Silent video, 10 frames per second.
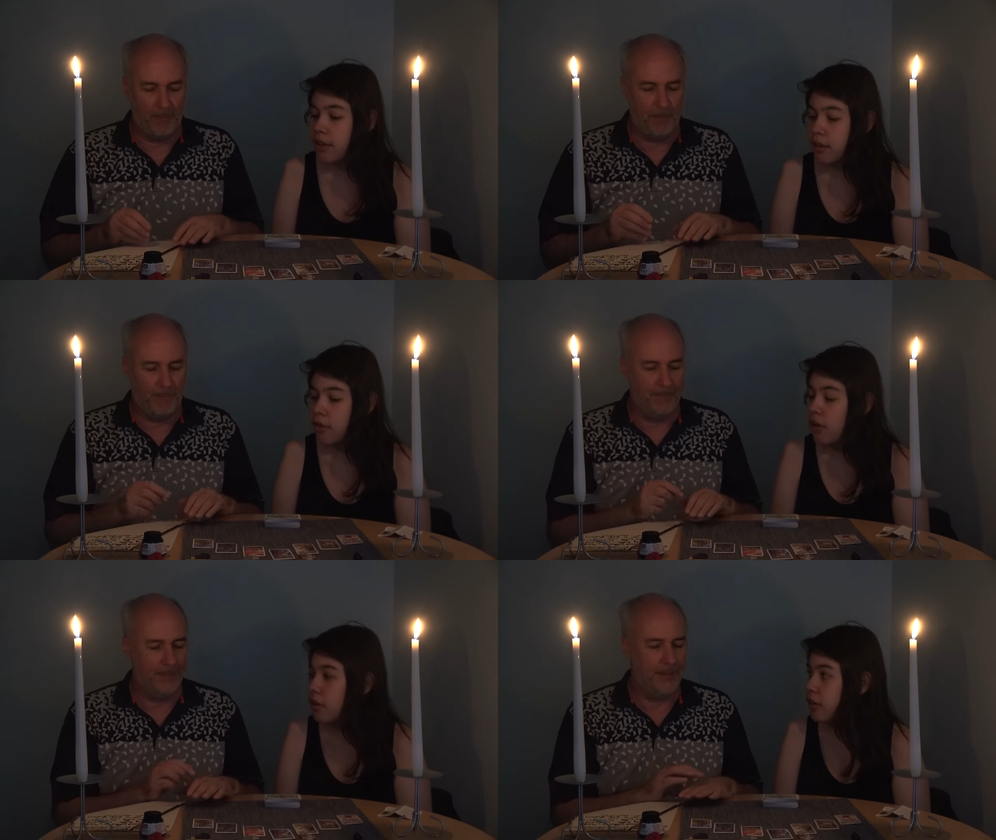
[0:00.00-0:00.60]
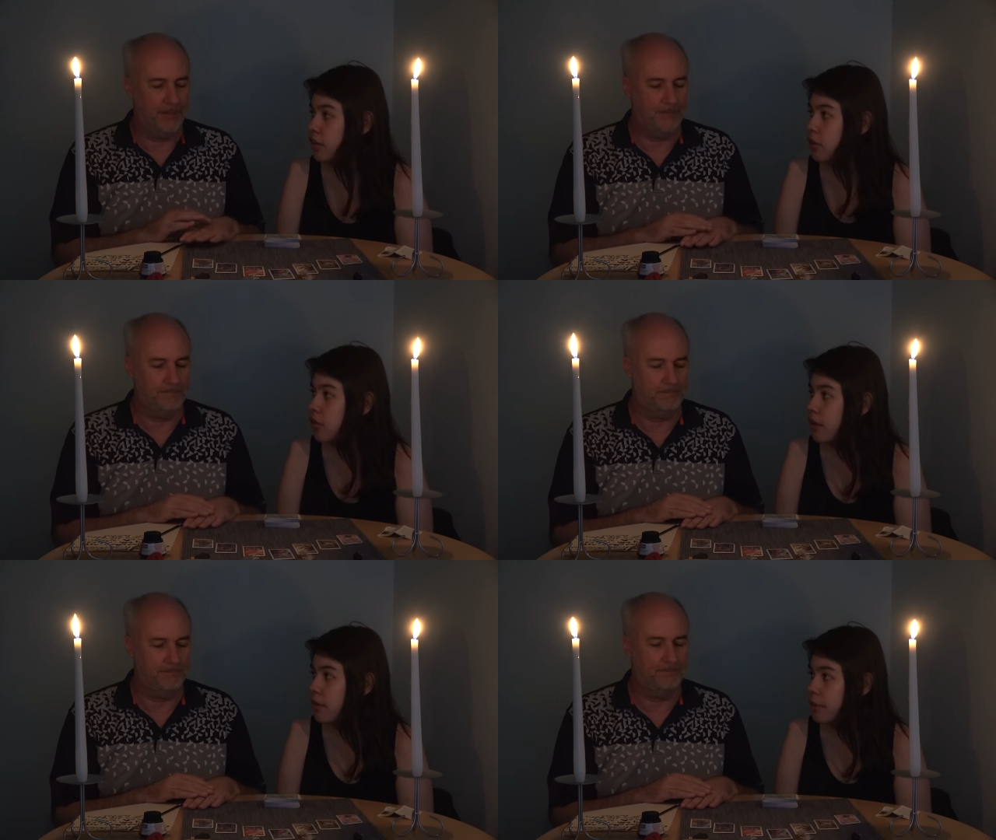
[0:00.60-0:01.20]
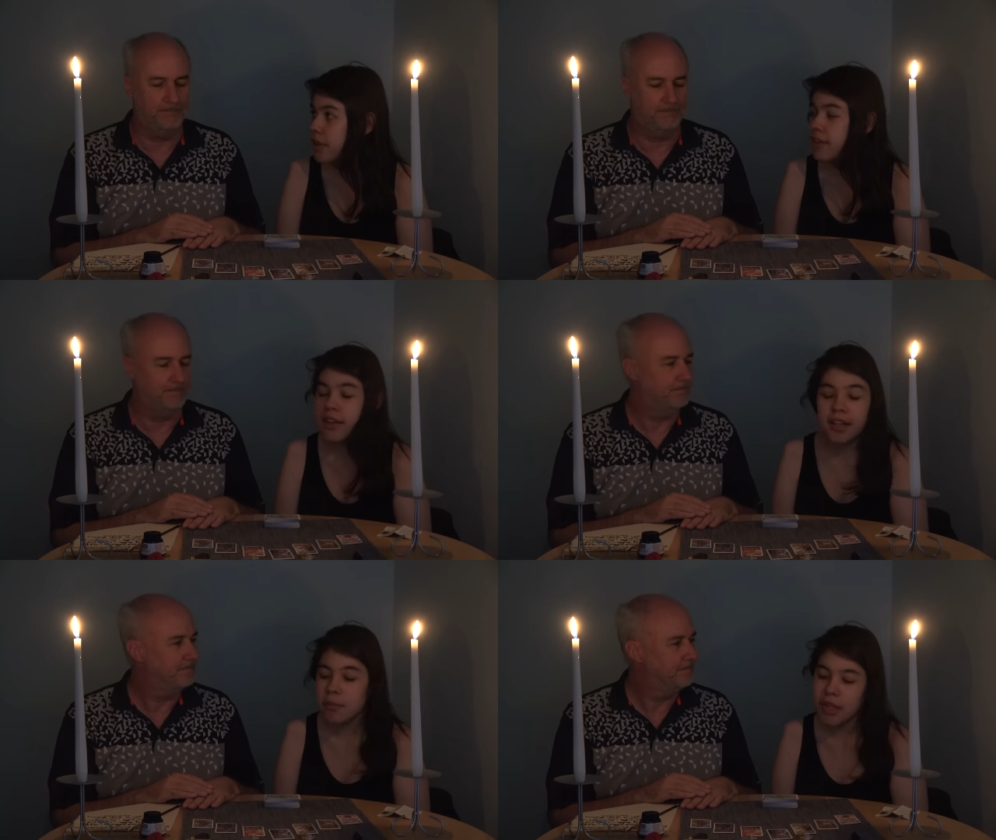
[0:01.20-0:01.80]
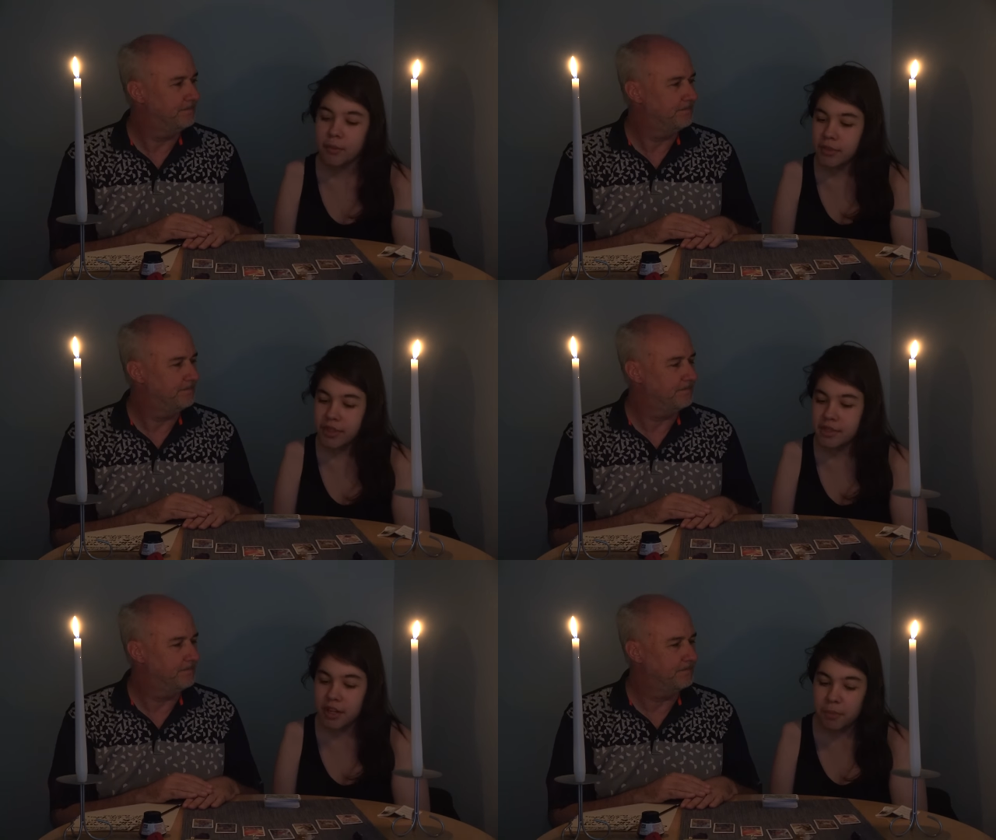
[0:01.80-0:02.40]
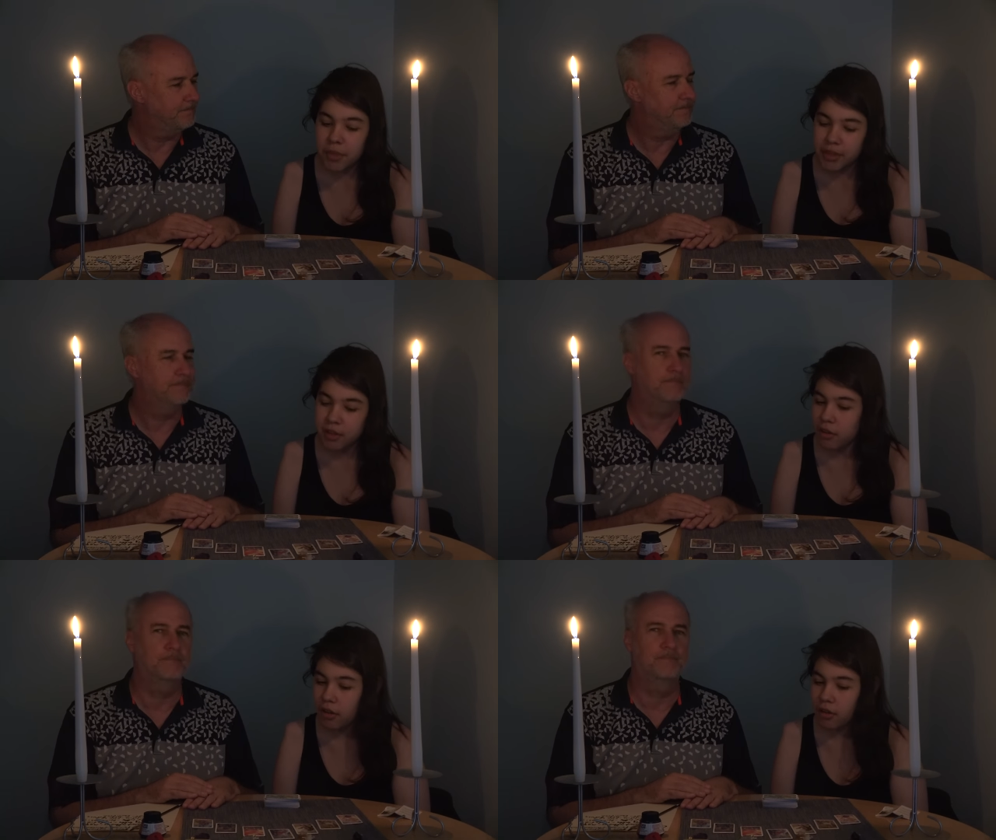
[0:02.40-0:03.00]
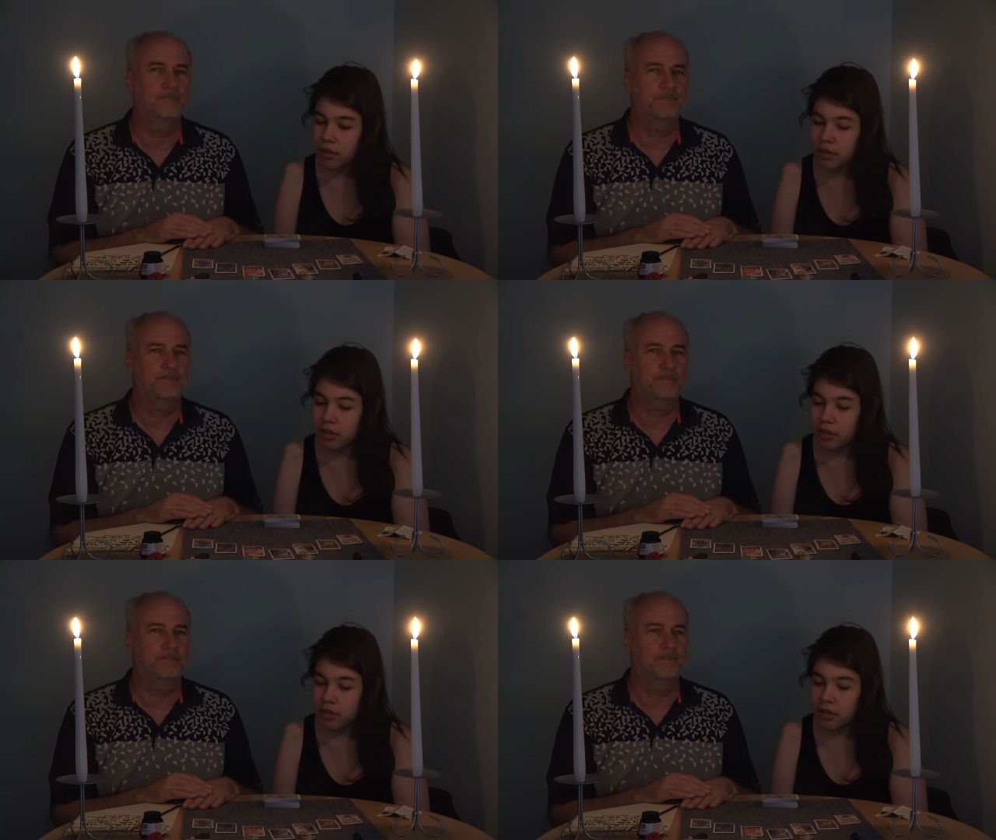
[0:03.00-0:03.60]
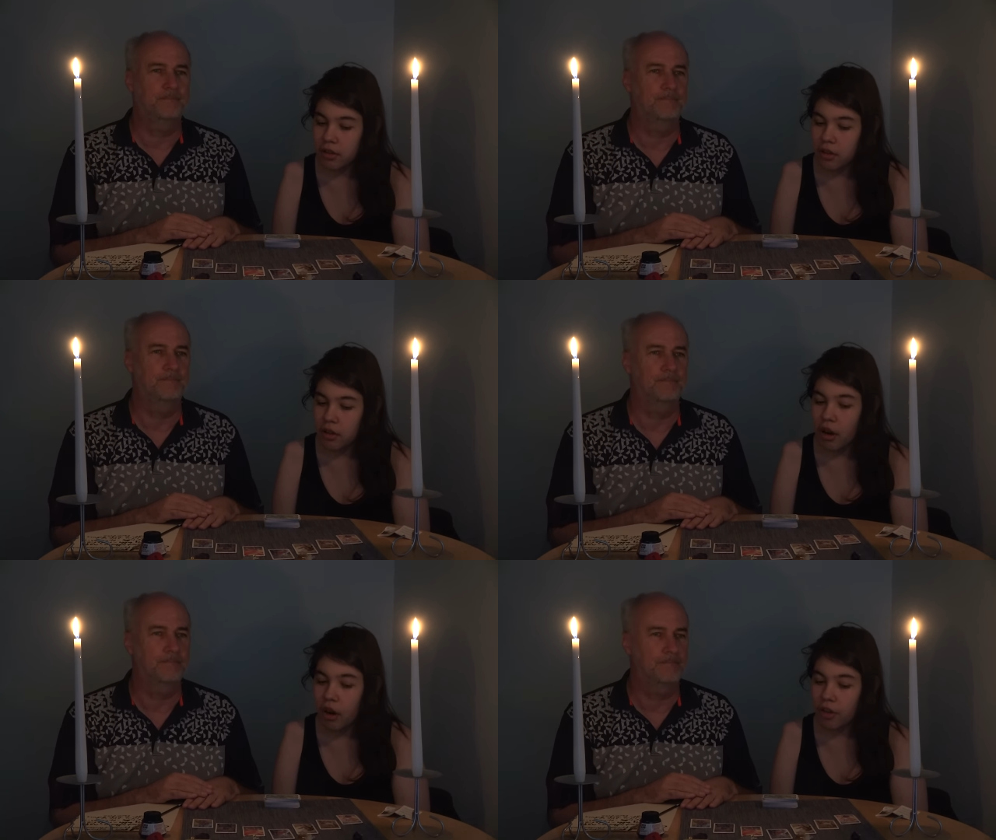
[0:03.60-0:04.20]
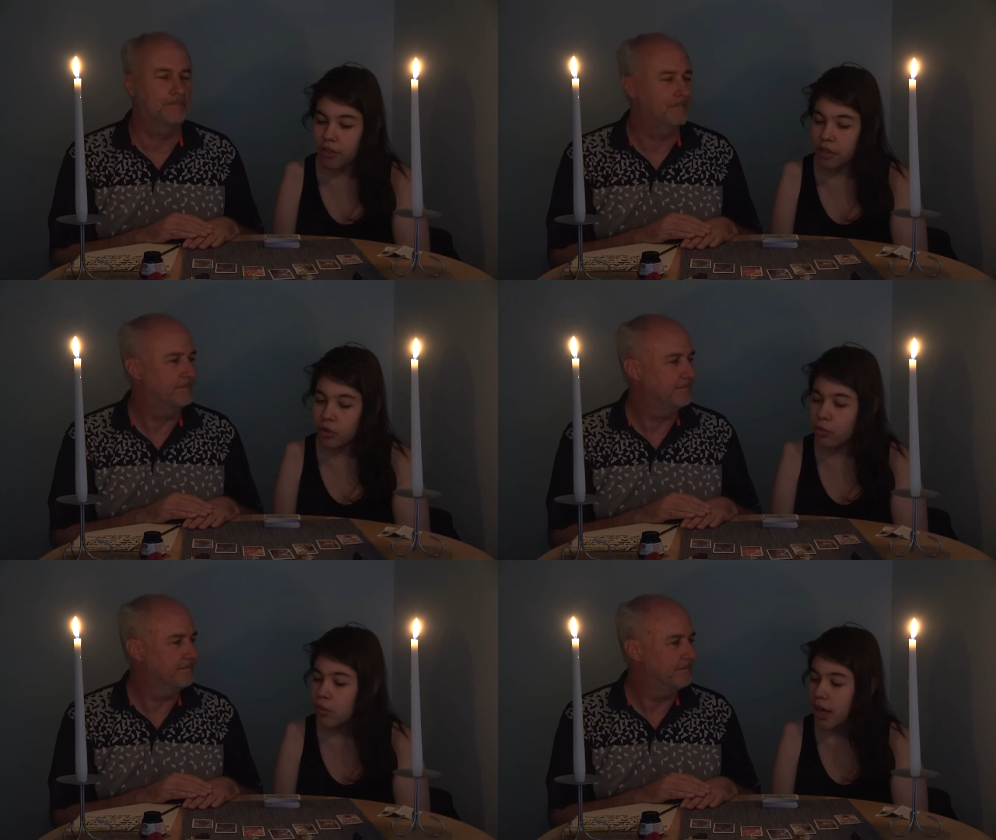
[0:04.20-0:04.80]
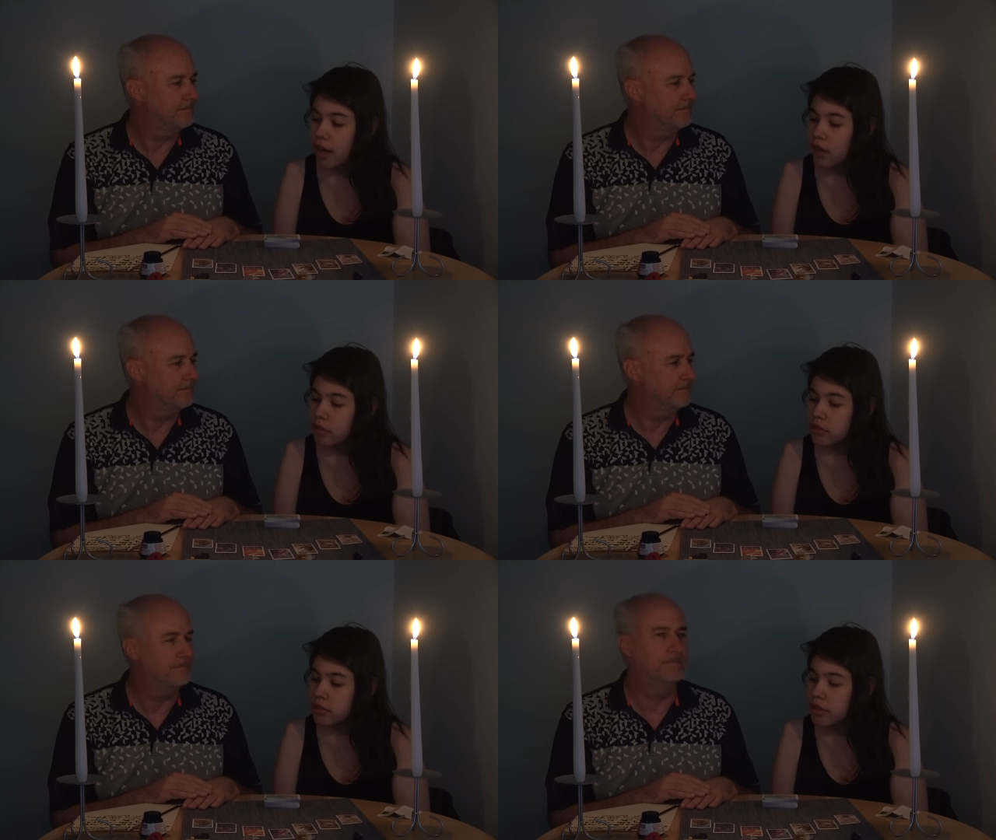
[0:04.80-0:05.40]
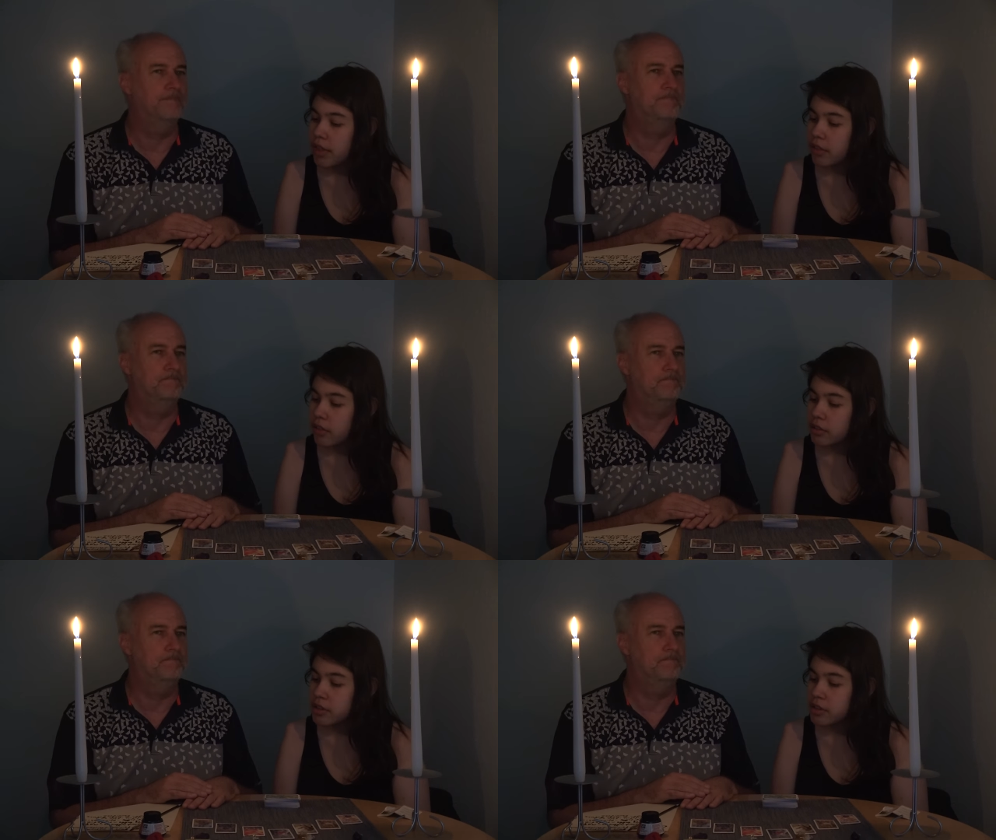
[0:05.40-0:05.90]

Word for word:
Speaker 1: they're all on the ground. I mean, they can be empty and stuff, but they're all on the ground and all mm.